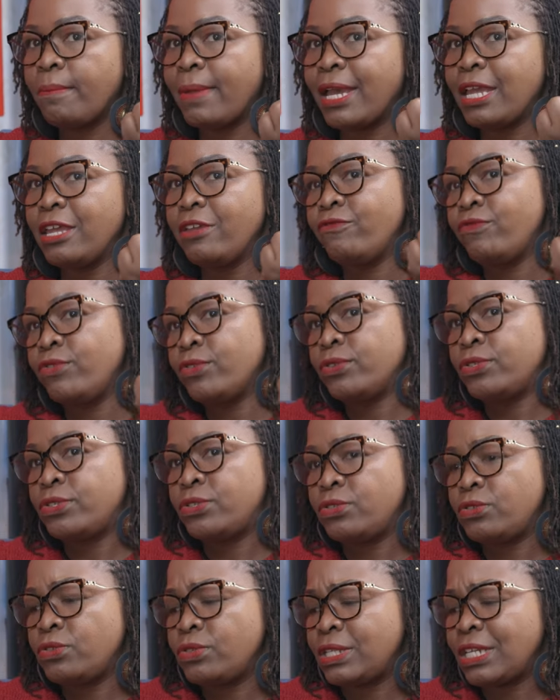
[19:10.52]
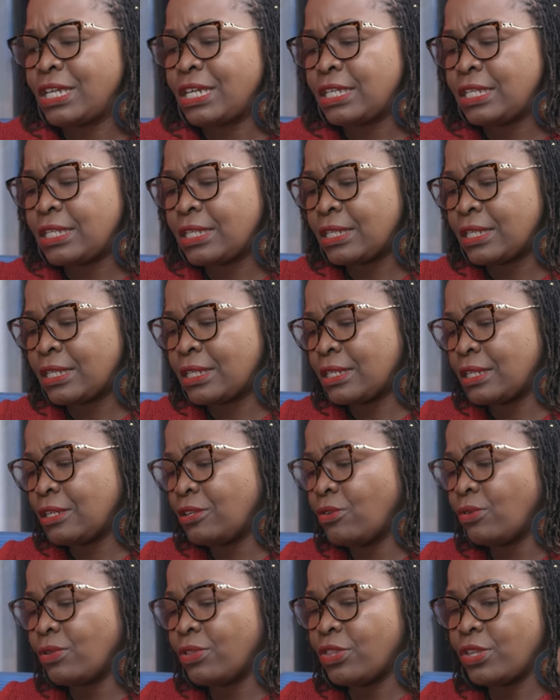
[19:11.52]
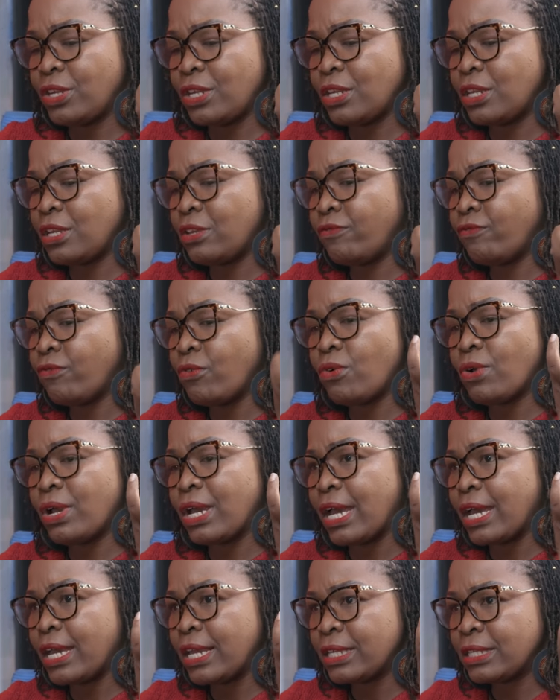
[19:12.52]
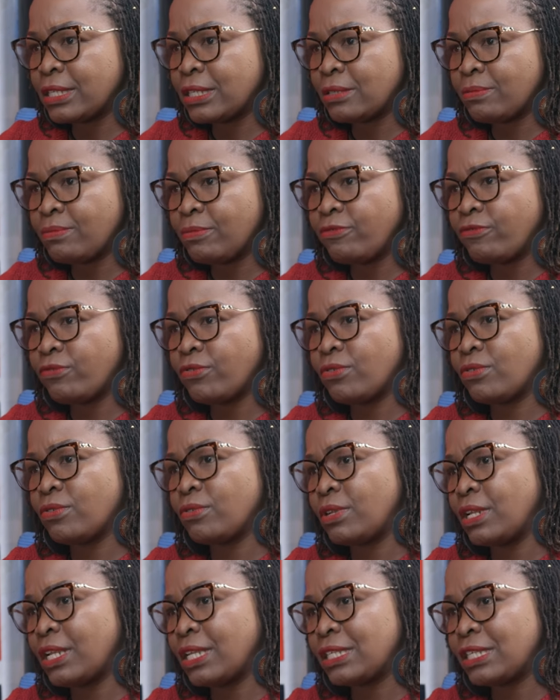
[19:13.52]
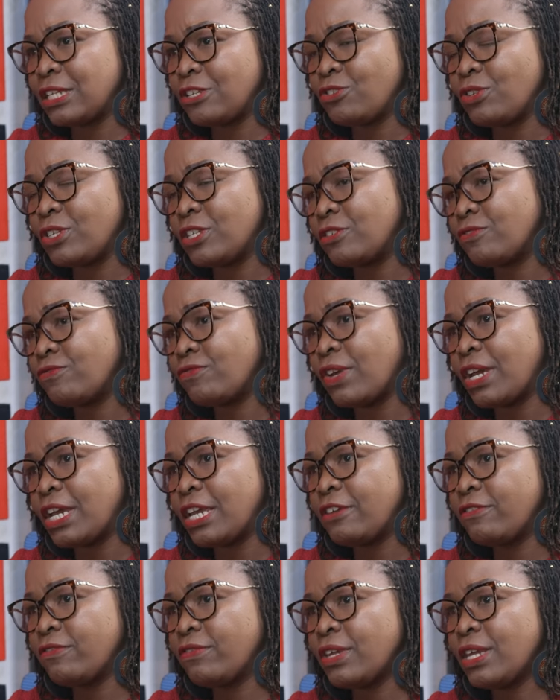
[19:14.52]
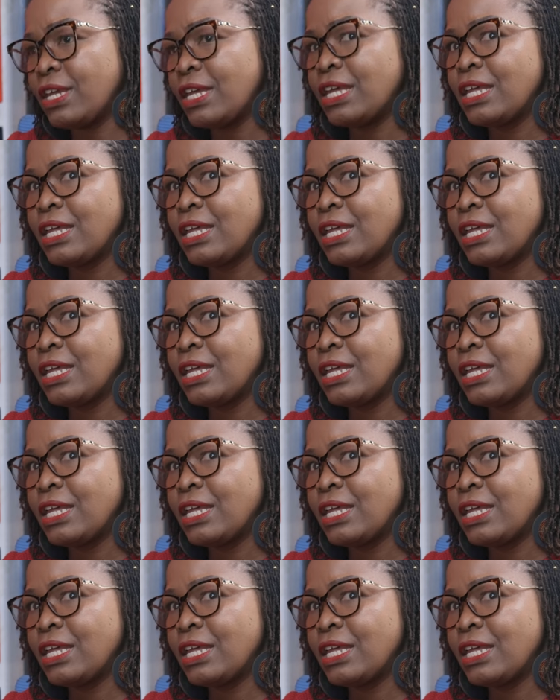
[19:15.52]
But if you, you date, you know, three, four guys before, let's say, 25,